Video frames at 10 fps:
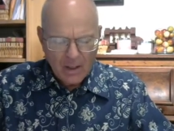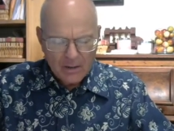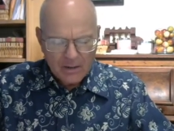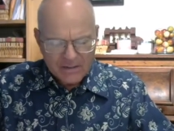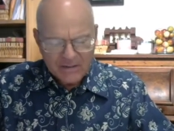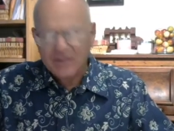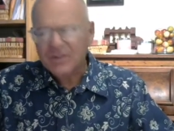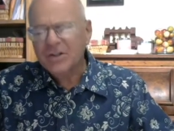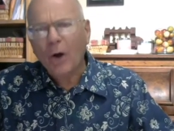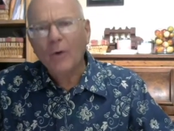Listen,
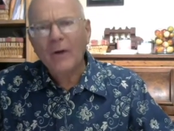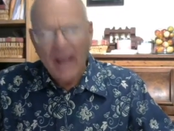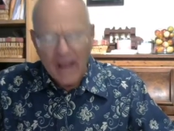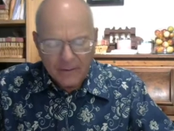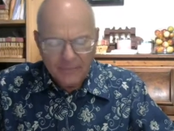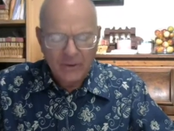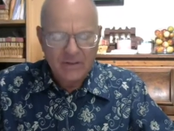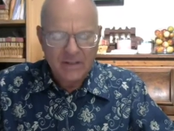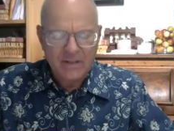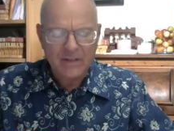don't ever
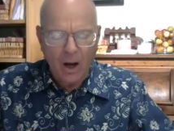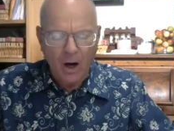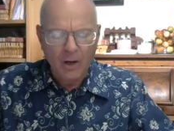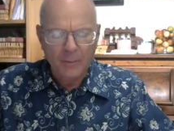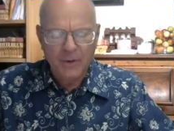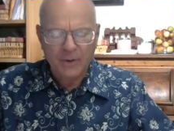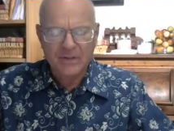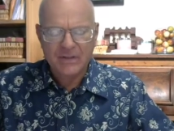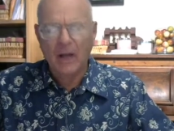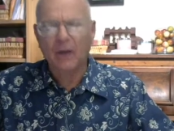disarm
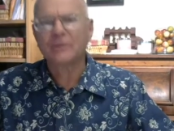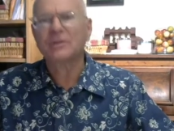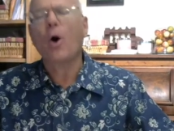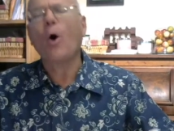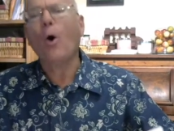yourselves.